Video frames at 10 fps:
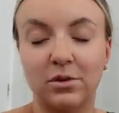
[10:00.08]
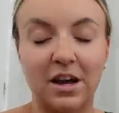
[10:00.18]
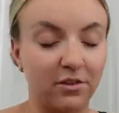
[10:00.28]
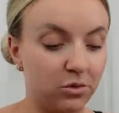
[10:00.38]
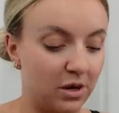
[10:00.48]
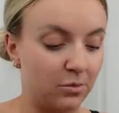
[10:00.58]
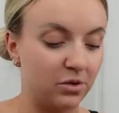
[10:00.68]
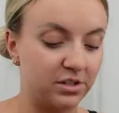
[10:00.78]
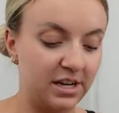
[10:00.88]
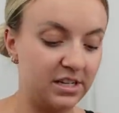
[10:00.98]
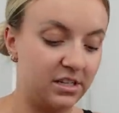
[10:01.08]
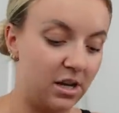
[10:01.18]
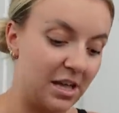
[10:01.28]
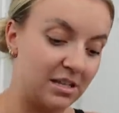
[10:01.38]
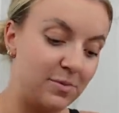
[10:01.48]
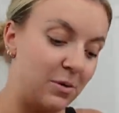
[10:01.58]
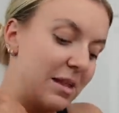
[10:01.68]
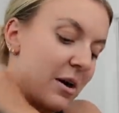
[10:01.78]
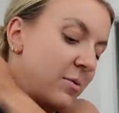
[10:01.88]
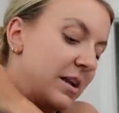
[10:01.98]
all I ever thought I wanted, so that's me
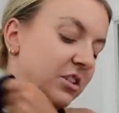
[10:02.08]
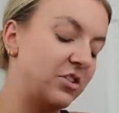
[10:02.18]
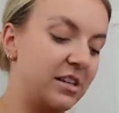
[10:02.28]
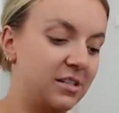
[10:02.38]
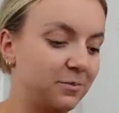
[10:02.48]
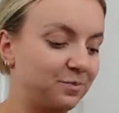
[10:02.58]
without a wedding dress.